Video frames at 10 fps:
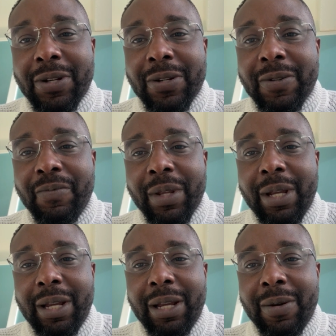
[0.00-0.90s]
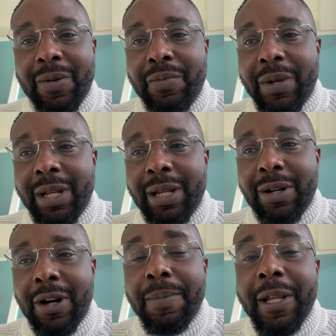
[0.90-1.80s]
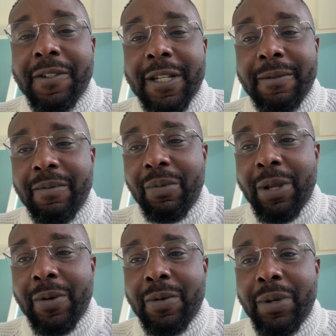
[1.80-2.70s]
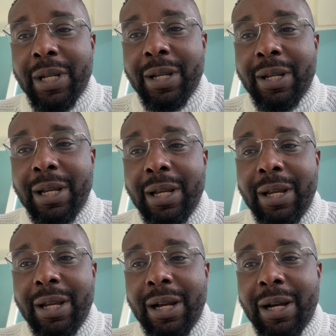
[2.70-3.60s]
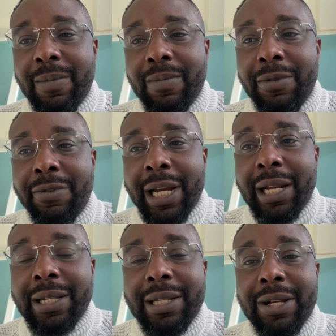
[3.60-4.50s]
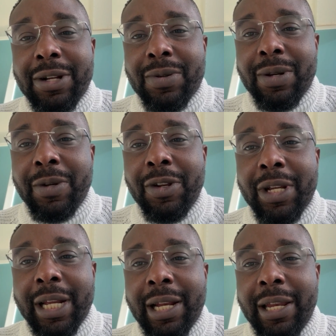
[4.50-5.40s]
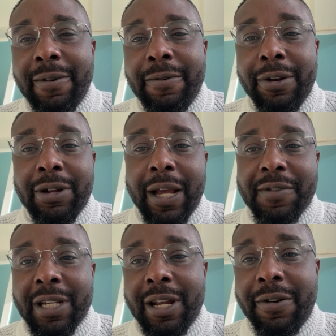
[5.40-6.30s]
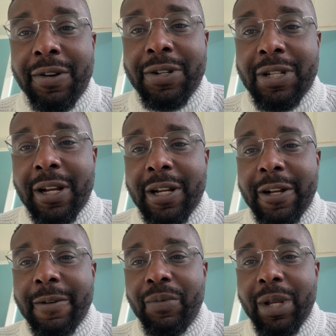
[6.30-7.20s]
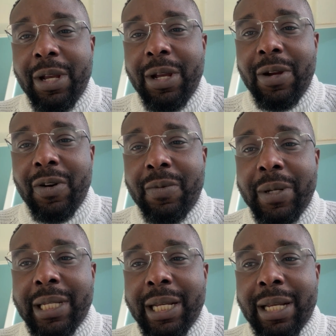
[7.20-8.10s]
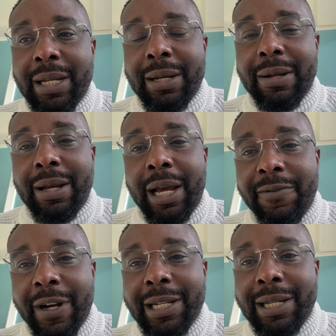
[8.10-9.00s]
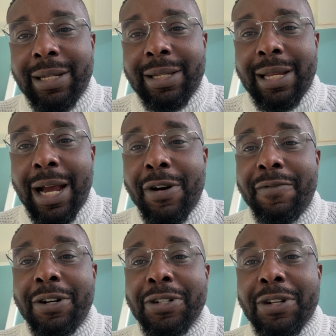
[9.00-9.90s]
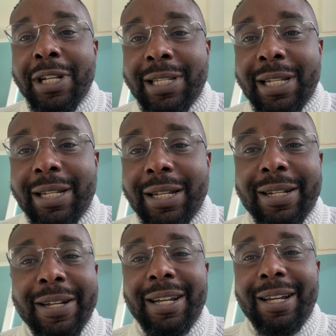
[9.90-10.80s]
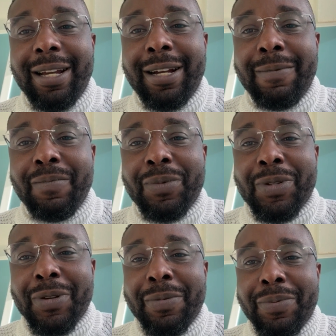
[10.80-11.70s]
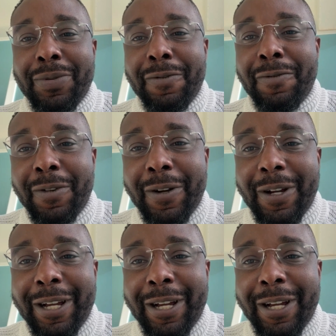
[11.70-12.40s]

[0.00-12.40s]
So it would be uplifting. It would be realistic because we'll be looking at real life scenarios and we'll be taking advices, however unsolicited, to improve